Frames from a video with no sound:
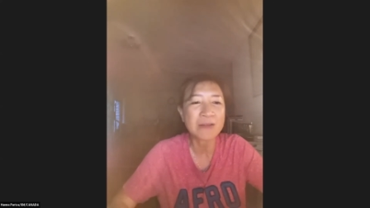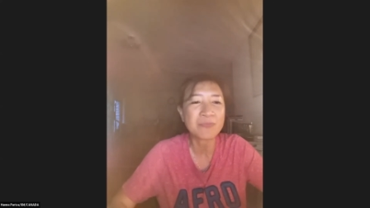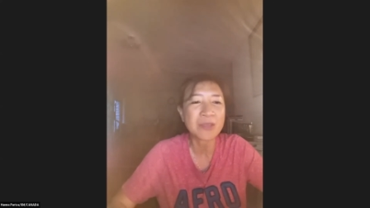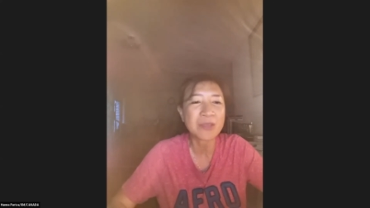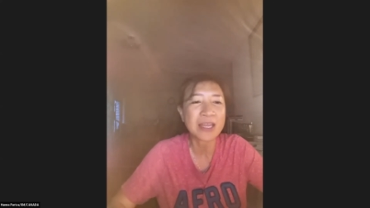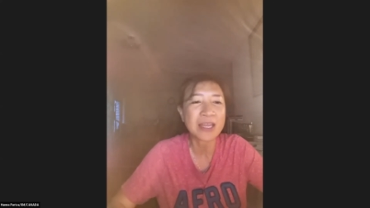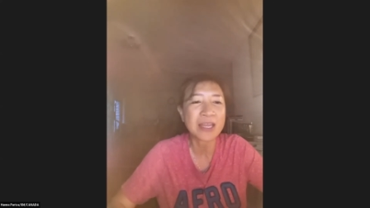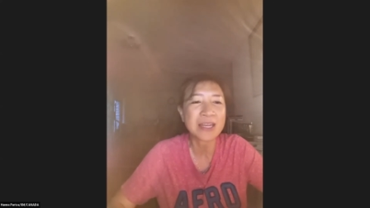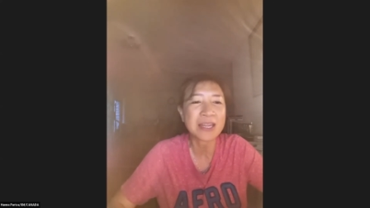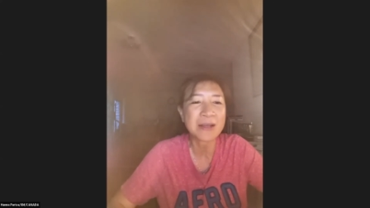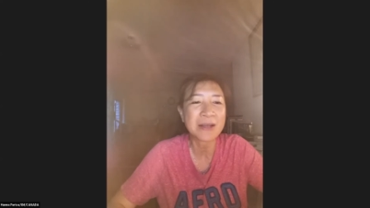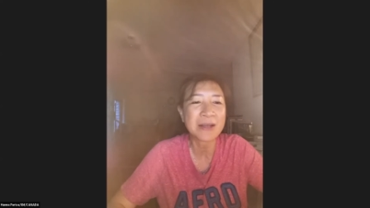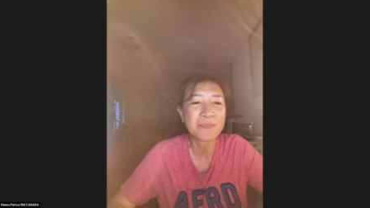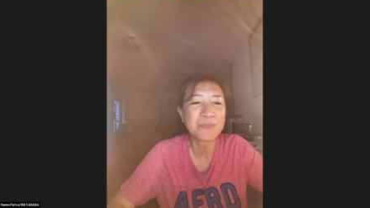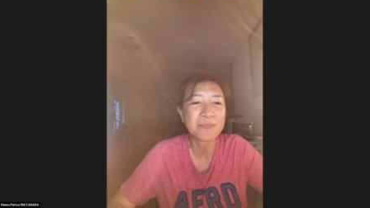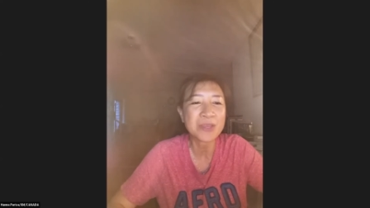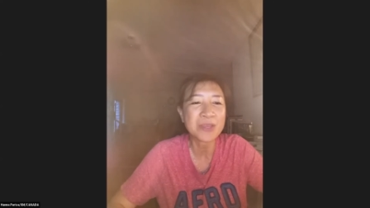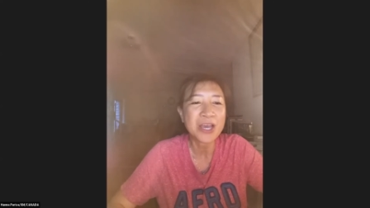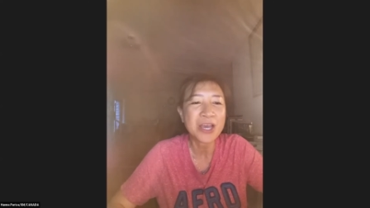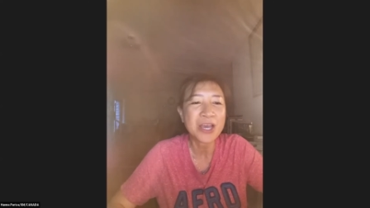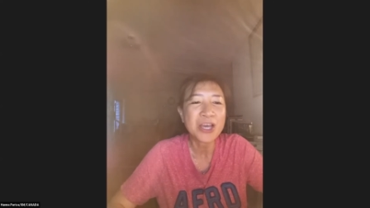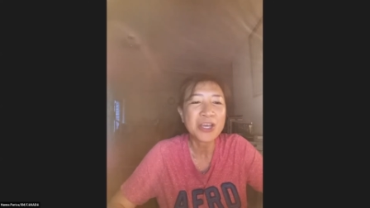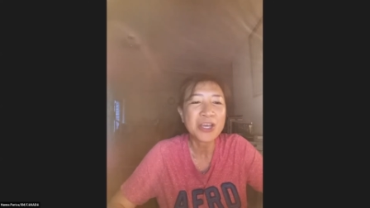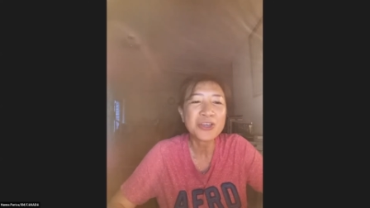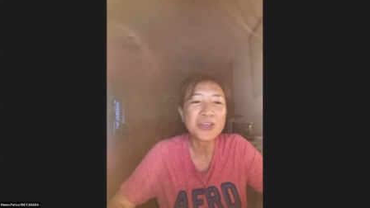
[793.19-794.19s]
And then,
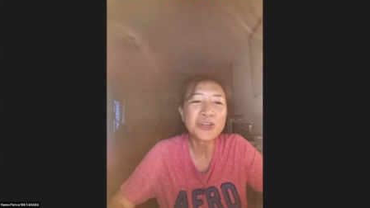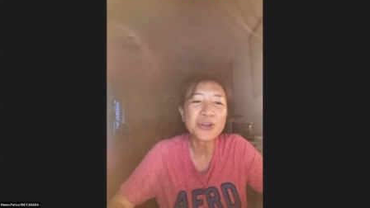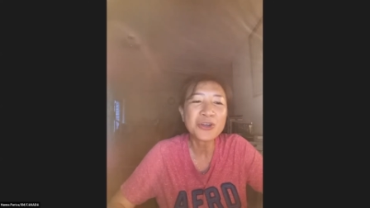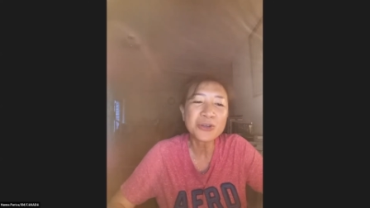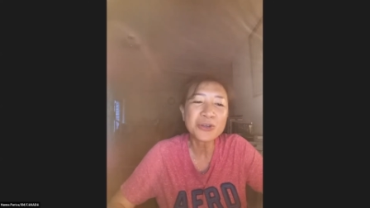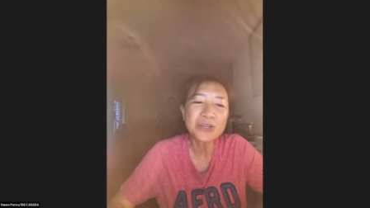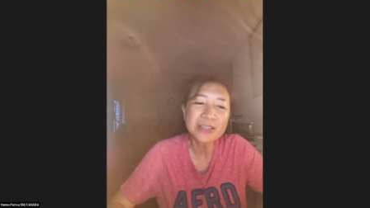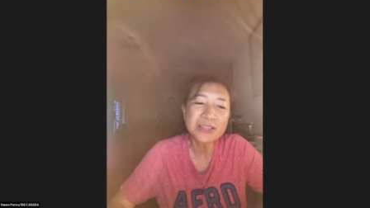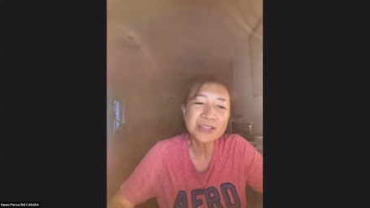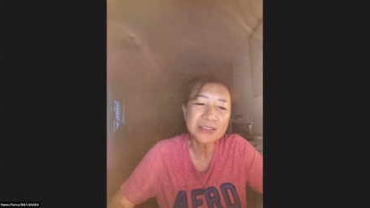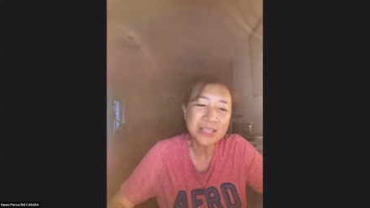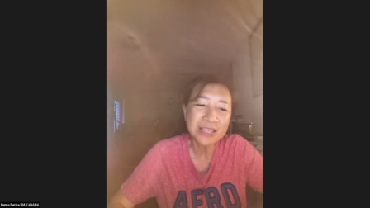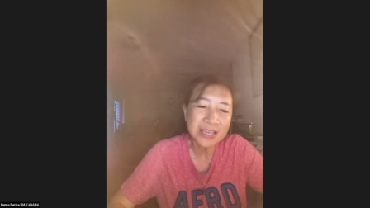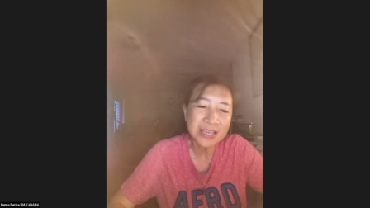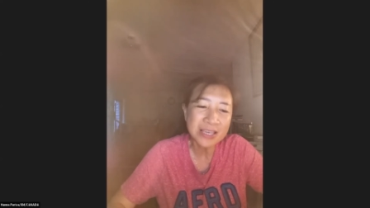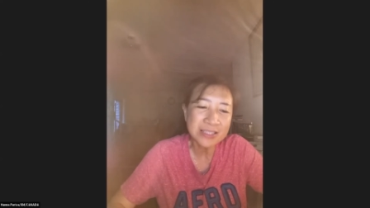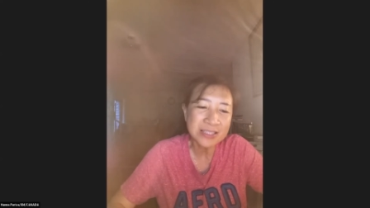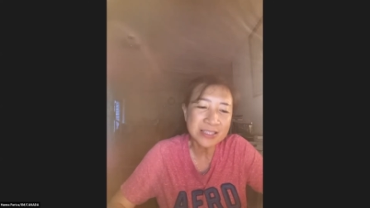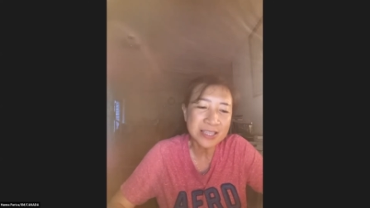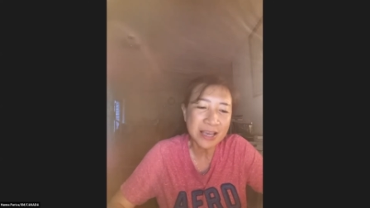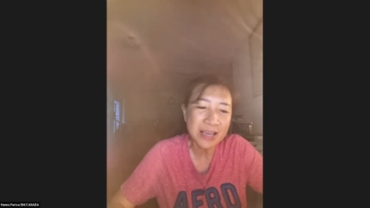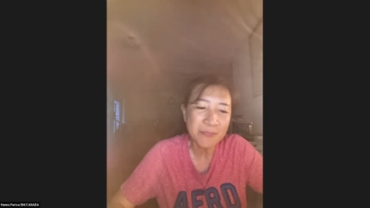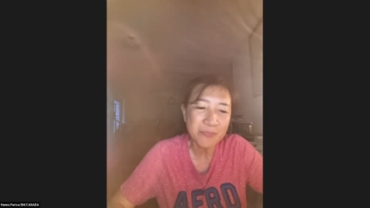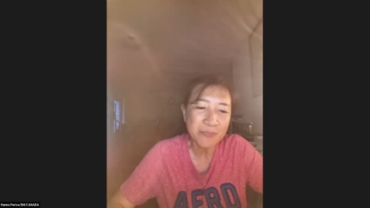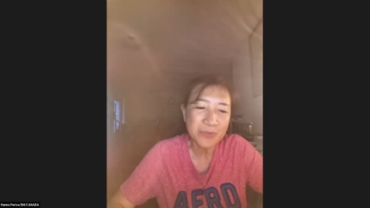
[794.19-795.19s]
you know, the things
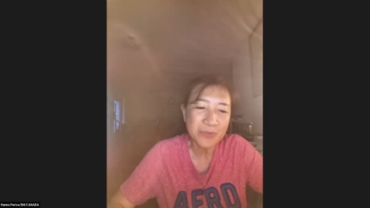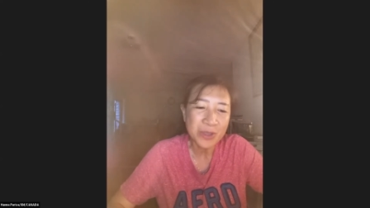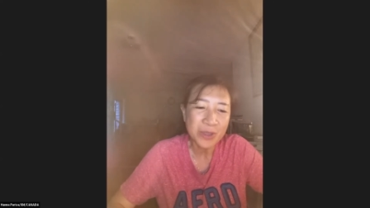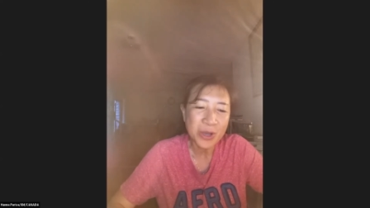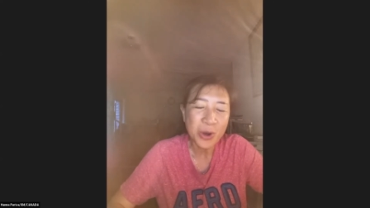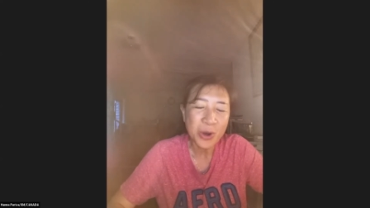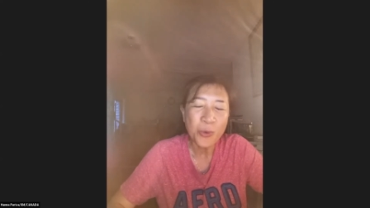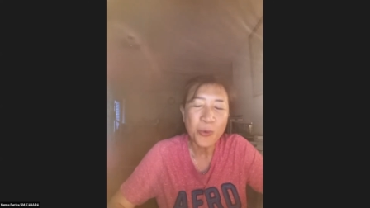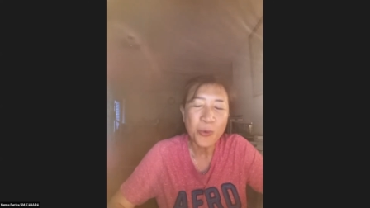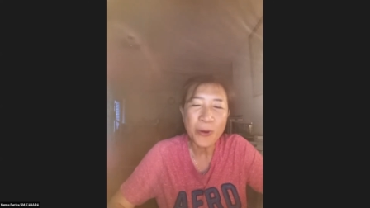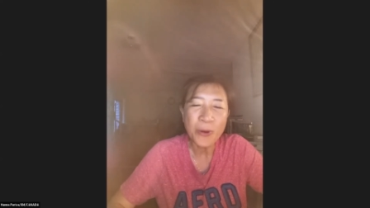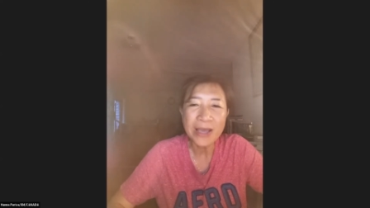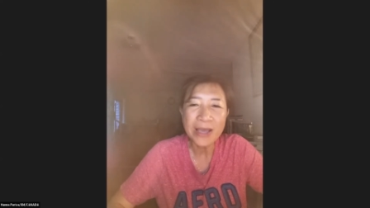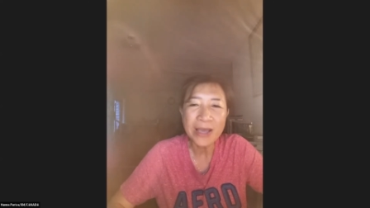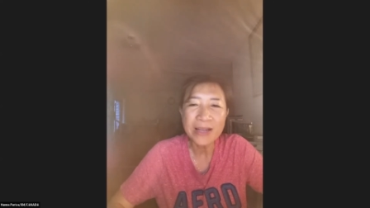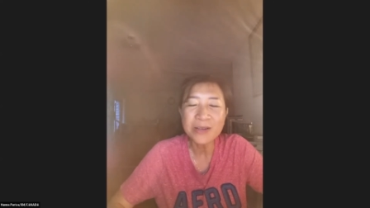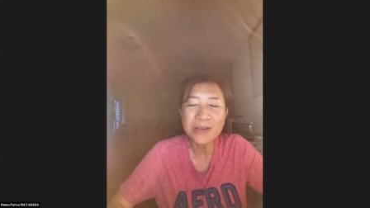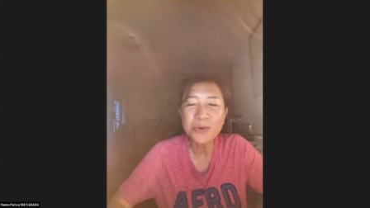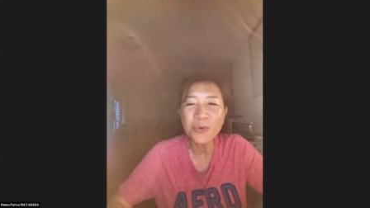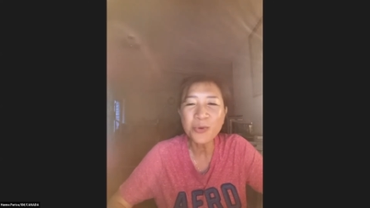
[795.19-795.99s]
that when